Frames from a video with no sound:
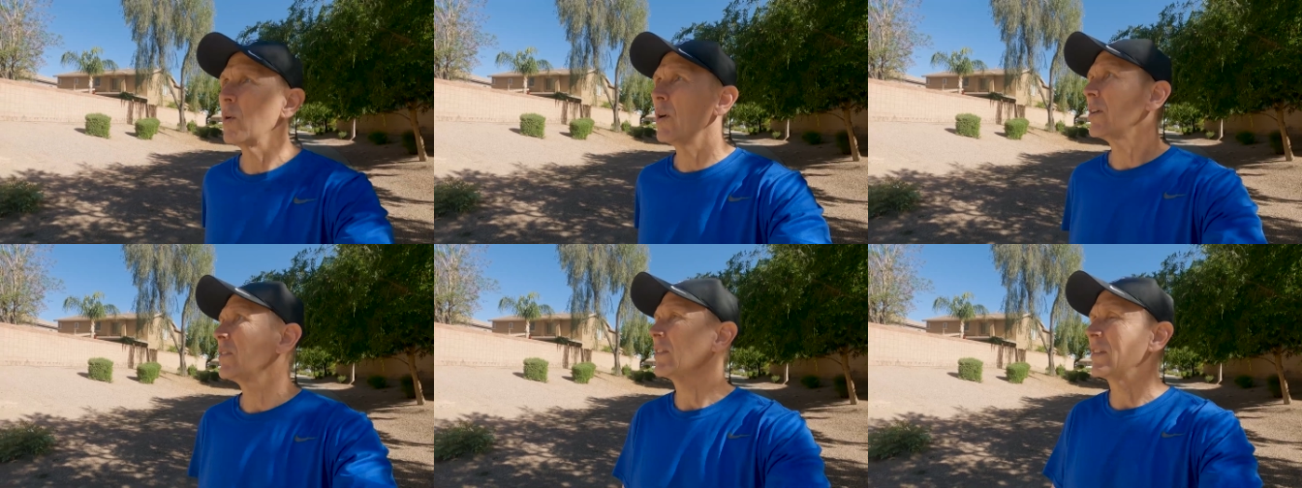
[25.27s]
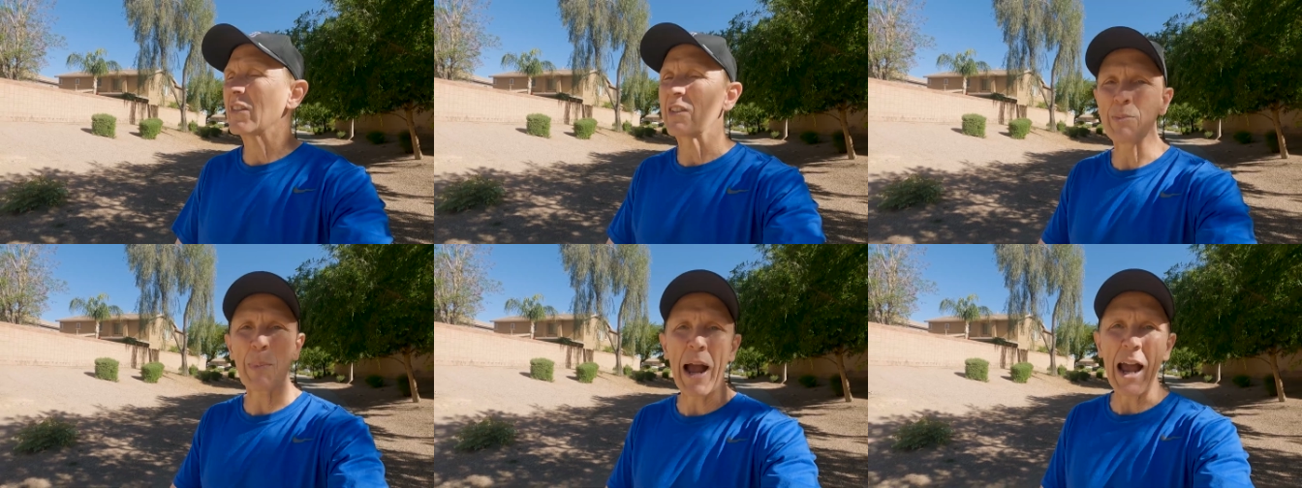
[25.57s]

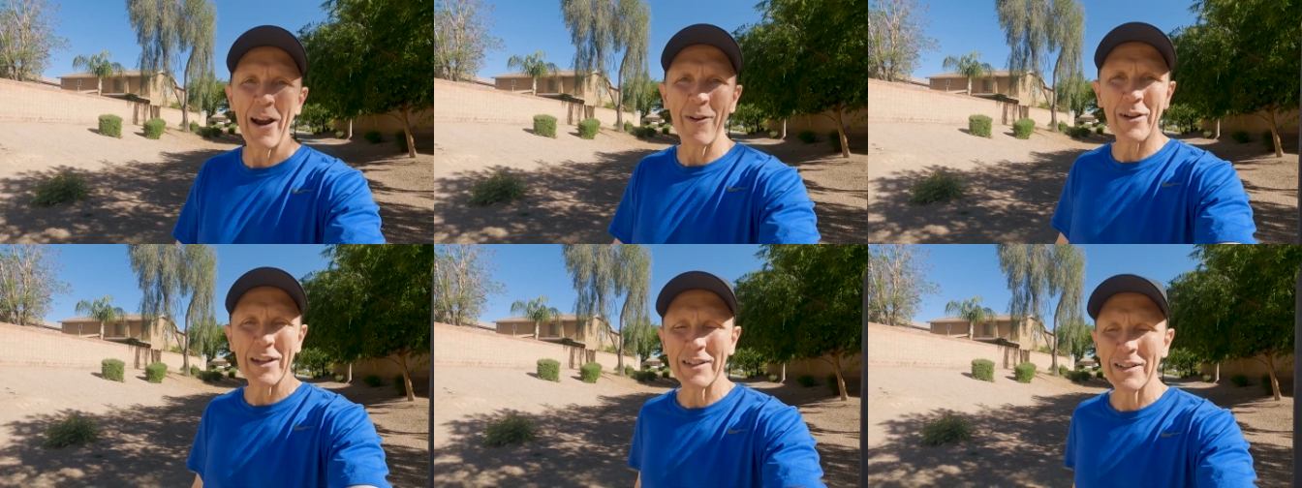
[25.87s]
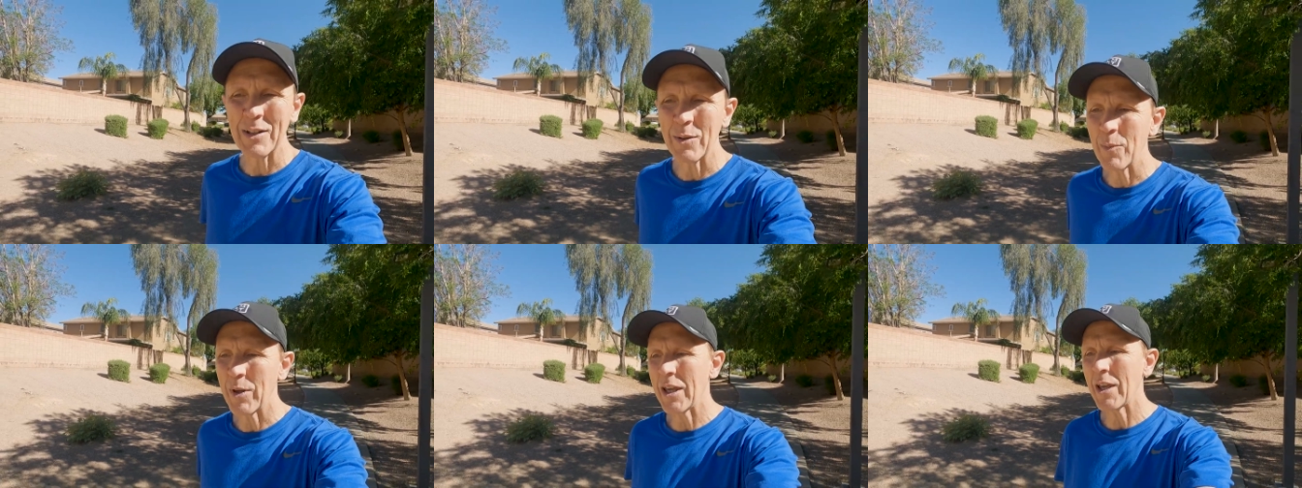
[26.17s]
was
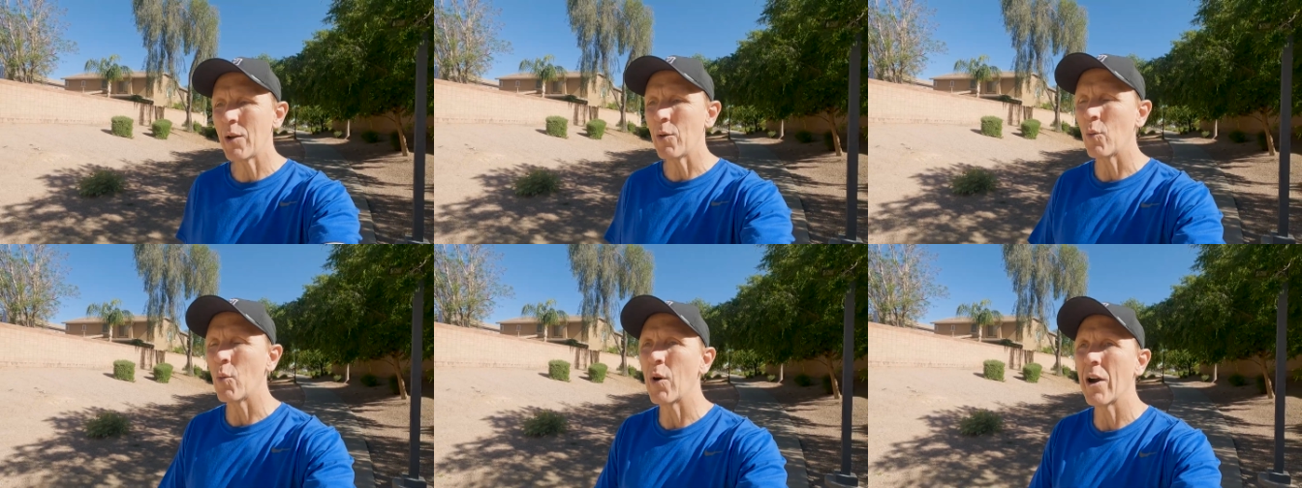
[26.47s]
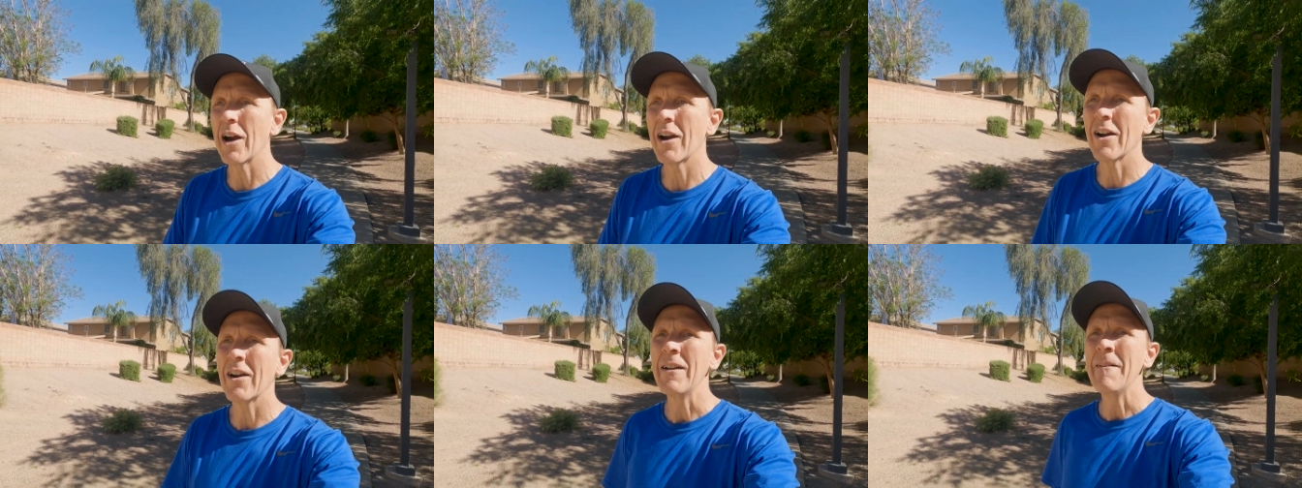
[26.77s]
inspiring to me
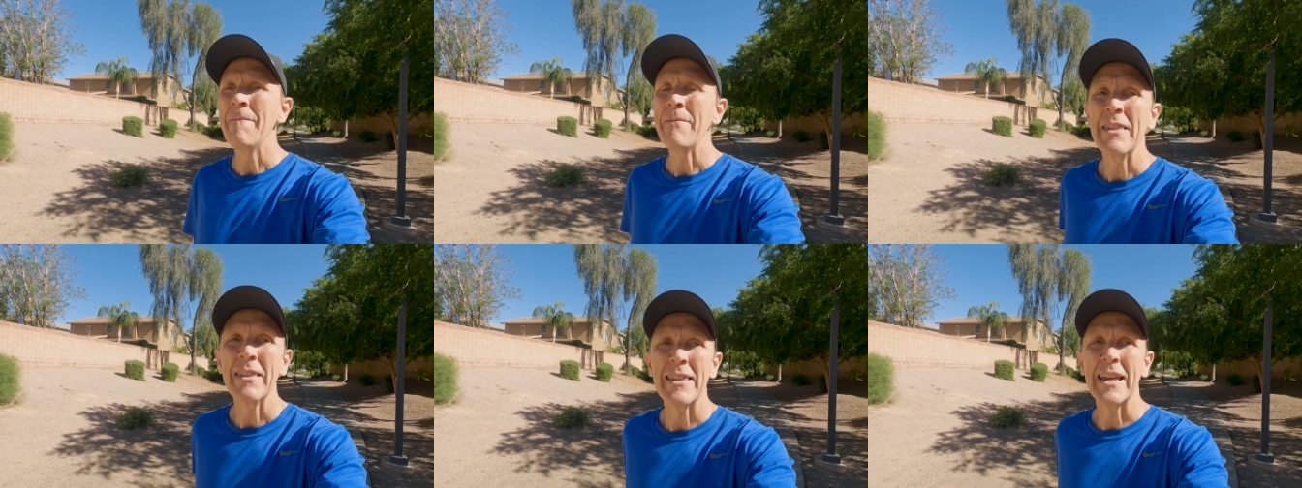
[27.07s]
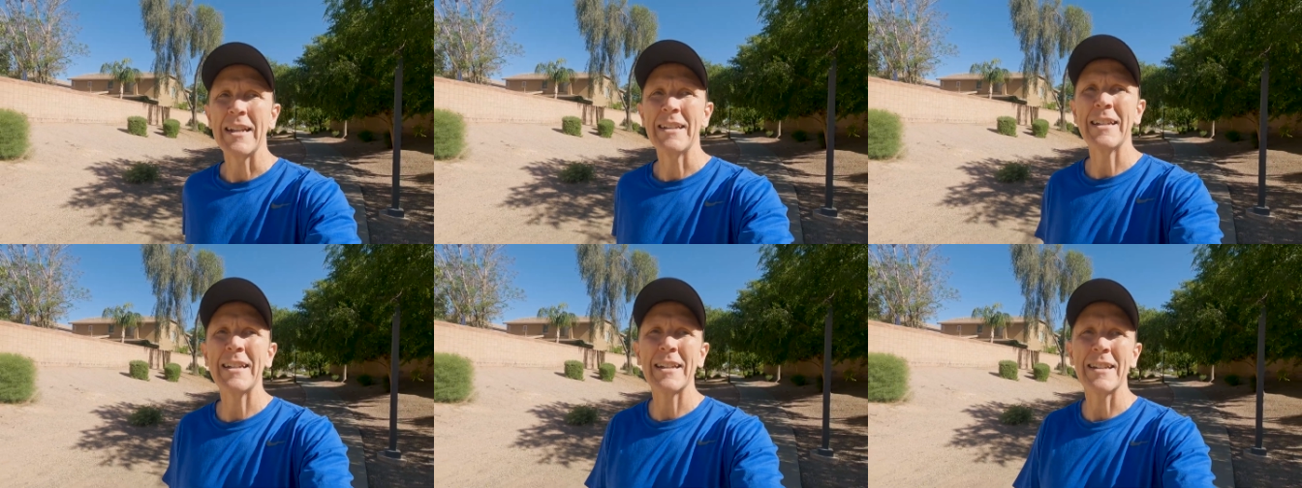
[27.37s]
where
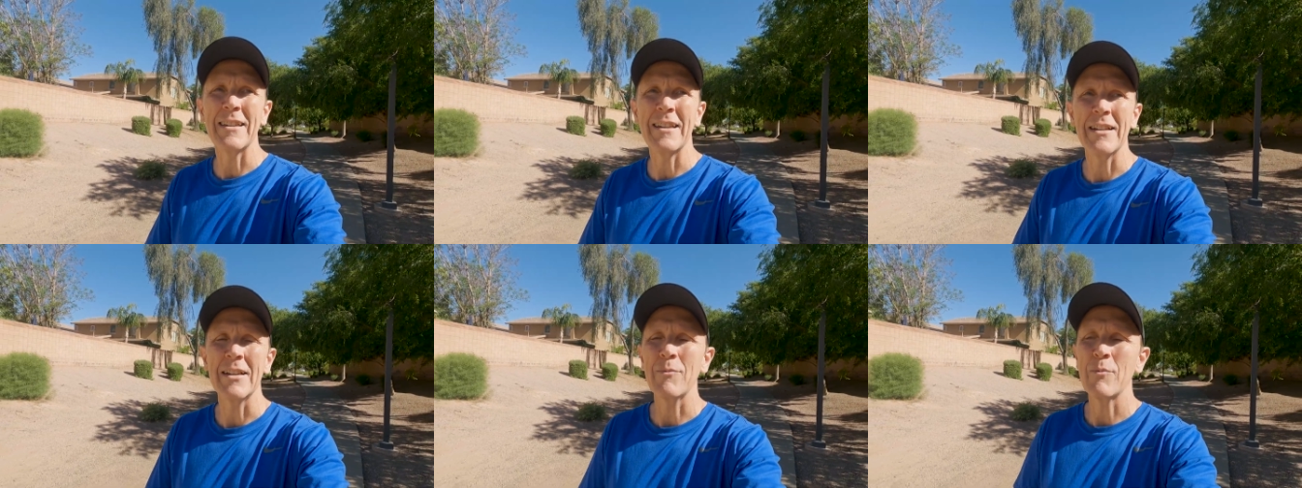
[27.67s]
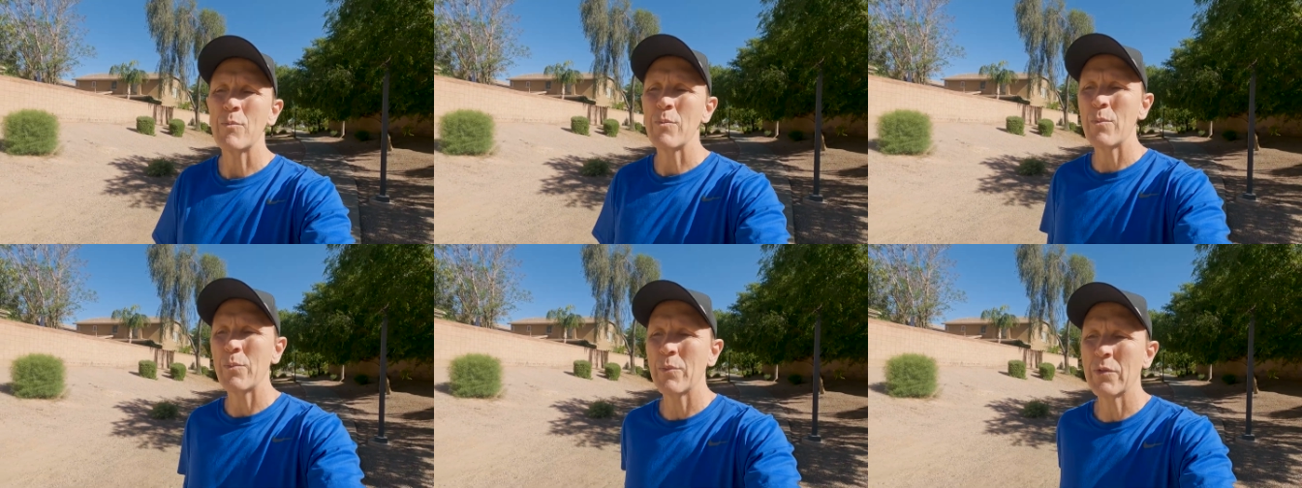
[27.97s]
they
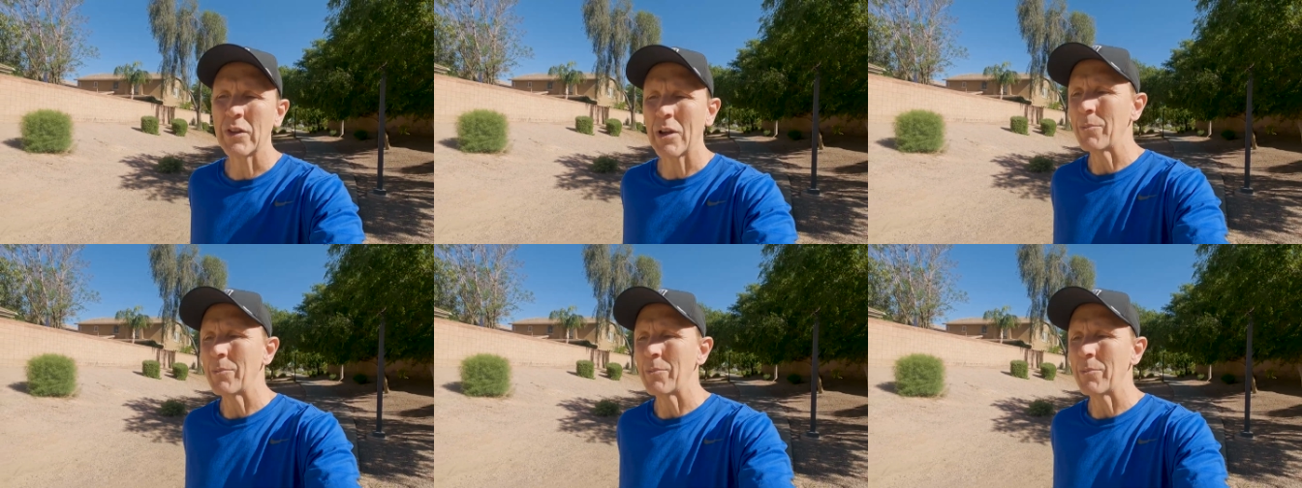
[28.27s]
did,